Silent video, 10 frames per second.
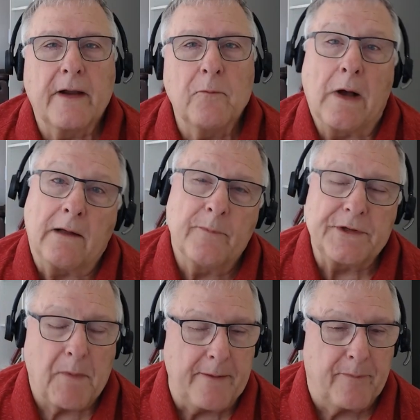Great. Well,
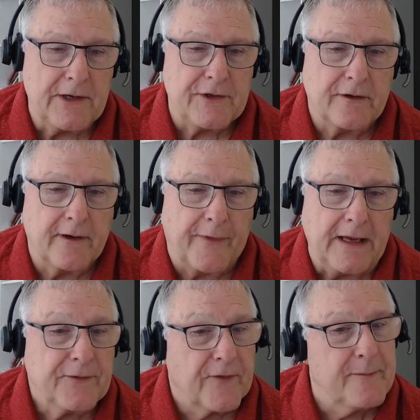it's my pleasure, and
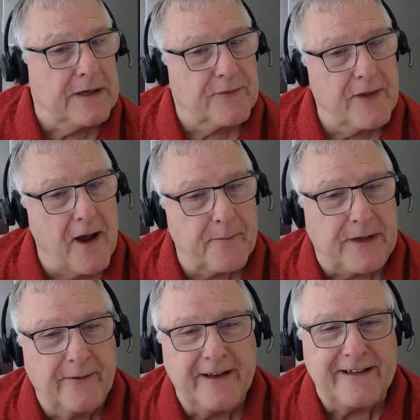thanks very much for the
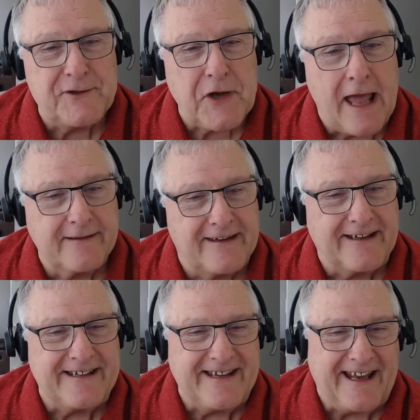opportunity to chat
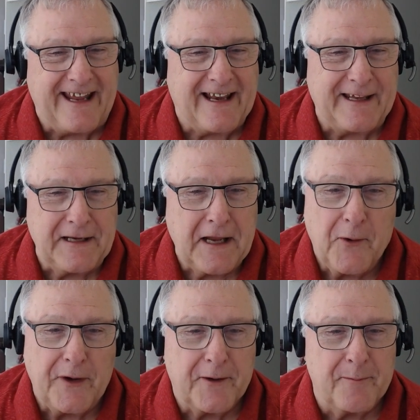uh, today, Clayton. I
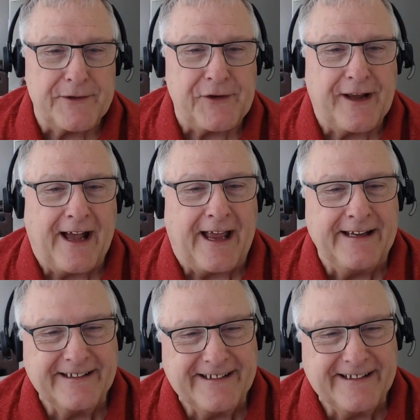know you're a busy guy.